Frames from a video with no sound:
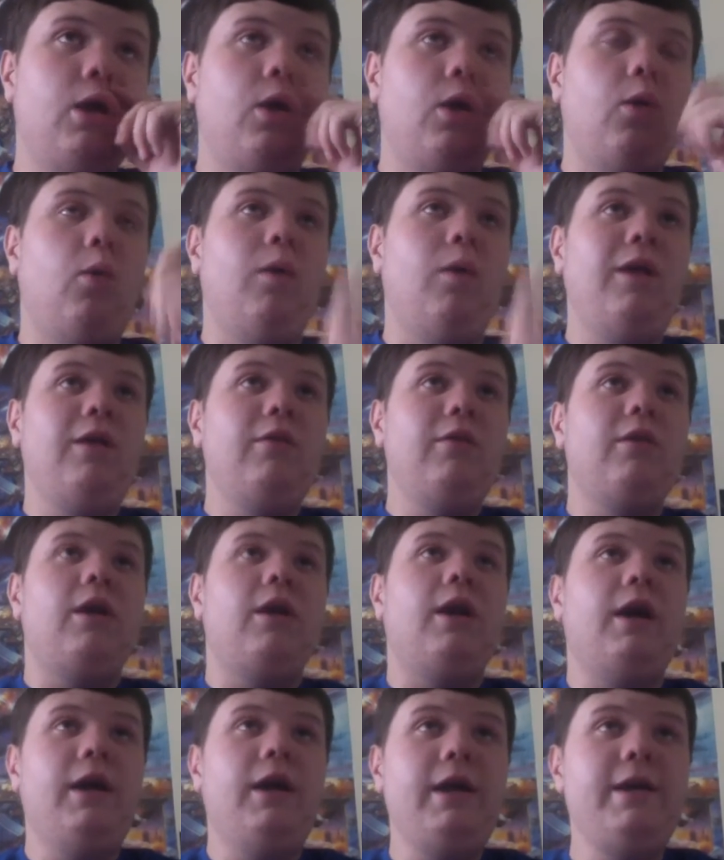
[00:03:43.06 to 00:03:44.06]
Well,
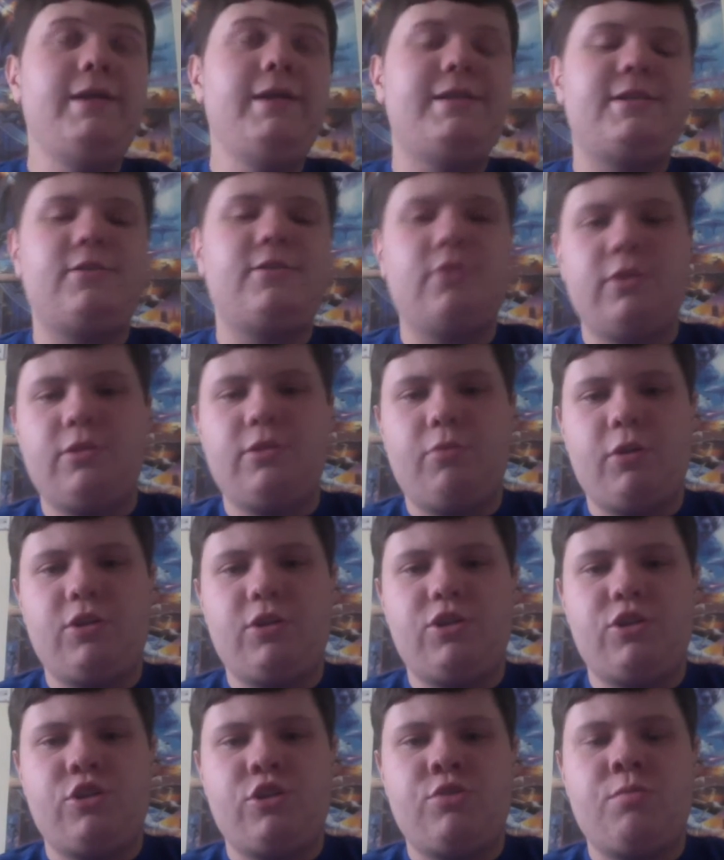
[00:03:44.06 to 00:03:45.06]
I started to watch
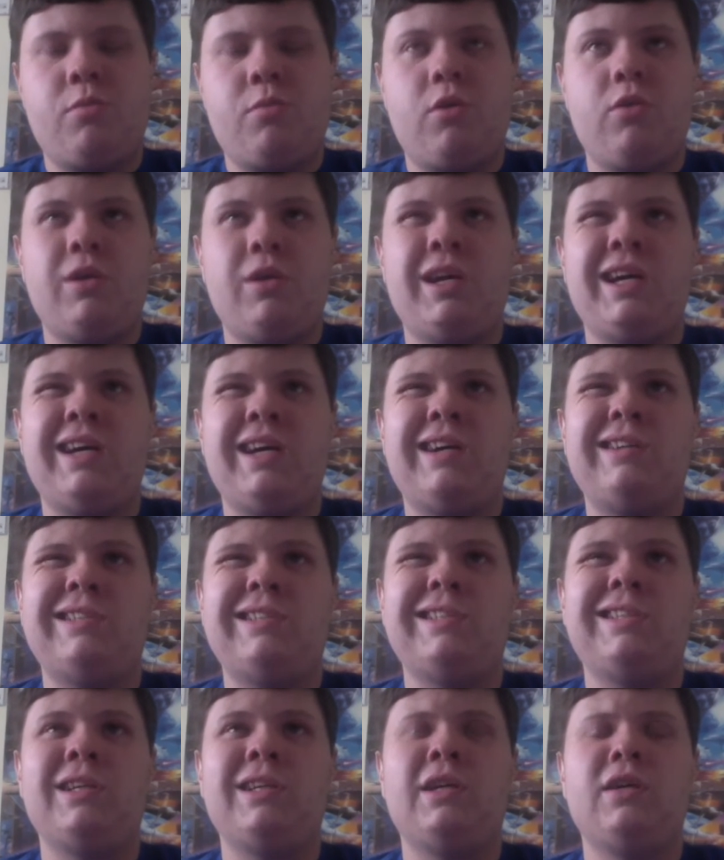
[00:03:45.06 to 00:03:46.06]

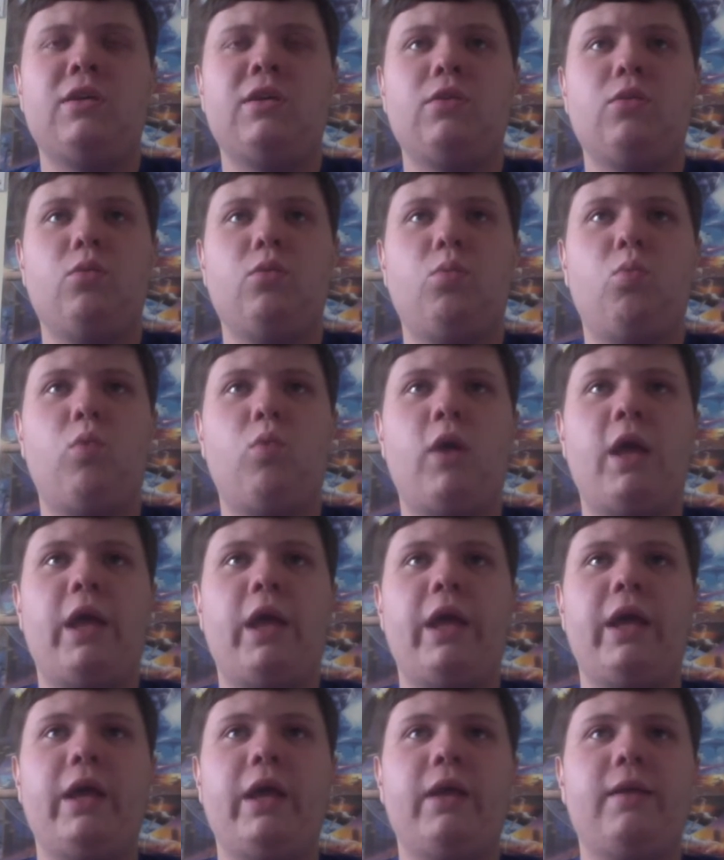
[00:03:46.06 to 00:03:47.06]
Schmodown
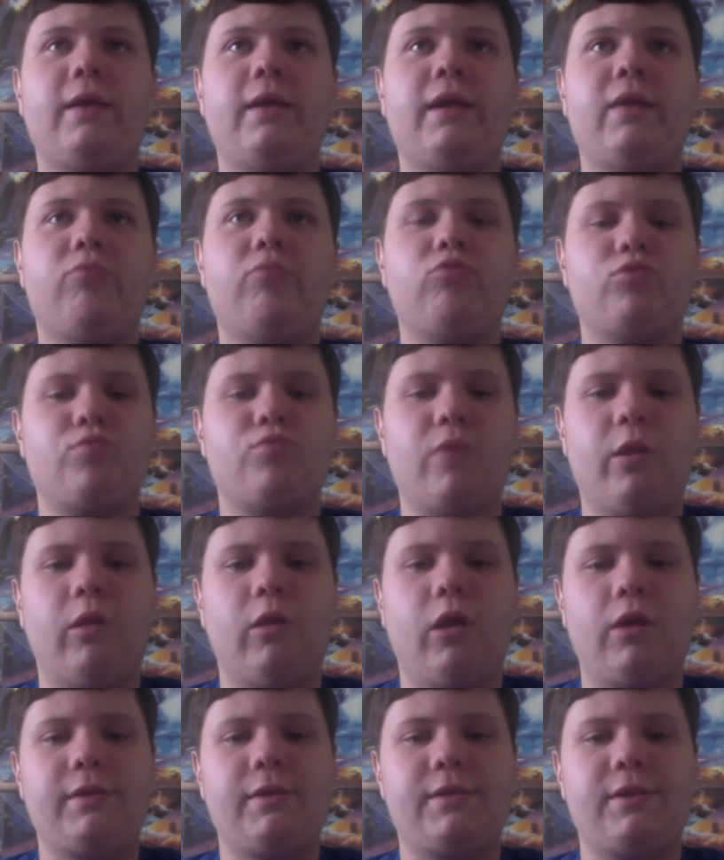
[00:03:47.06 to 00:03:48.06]
when it was
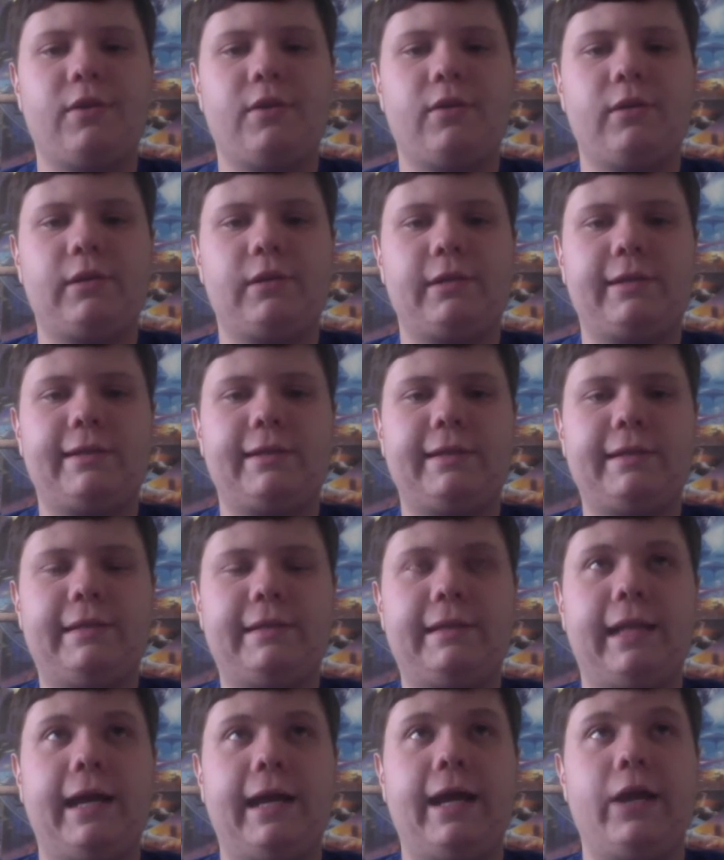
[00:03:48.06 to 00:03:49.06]
relaunched on
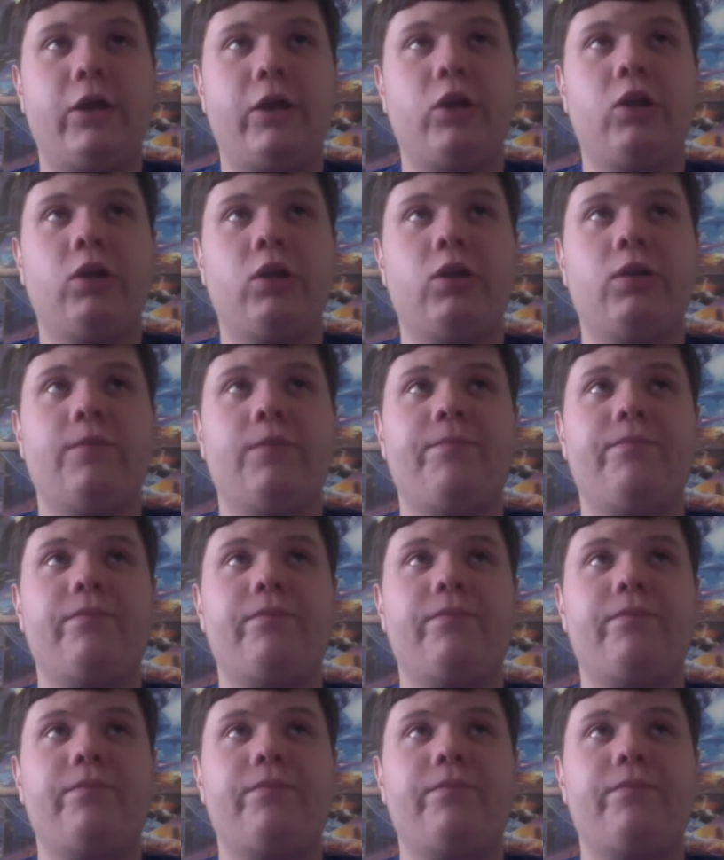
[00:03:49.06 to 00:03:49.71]
Collider.